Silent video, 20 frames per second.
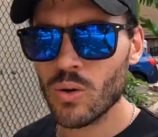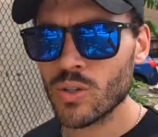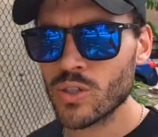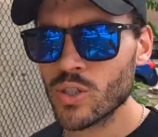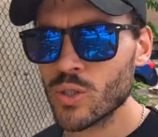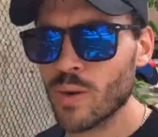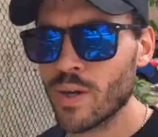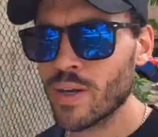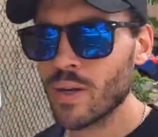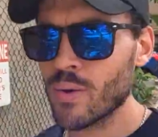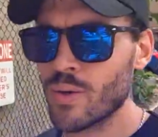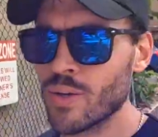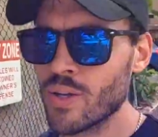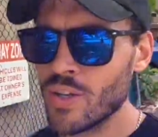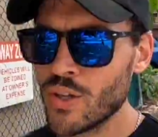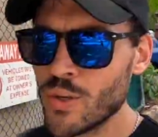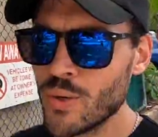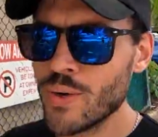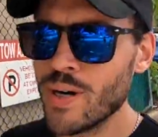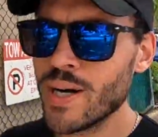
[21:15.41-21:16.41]
Or do I go to
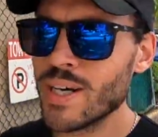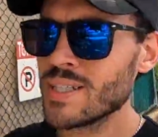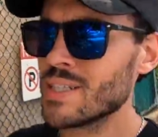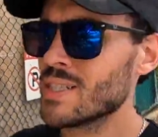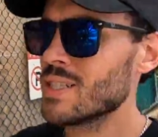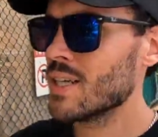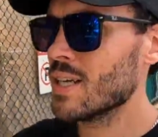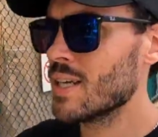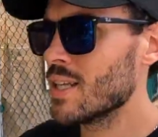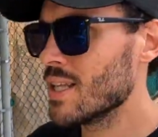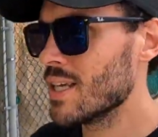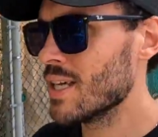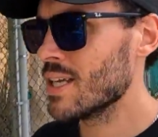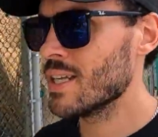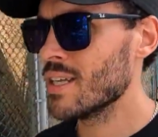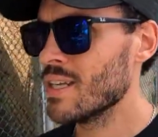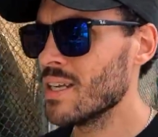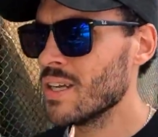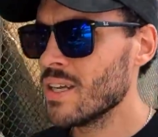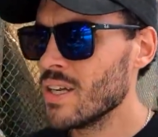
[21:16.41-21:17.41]
the US and
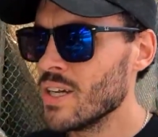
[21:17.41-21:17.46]
then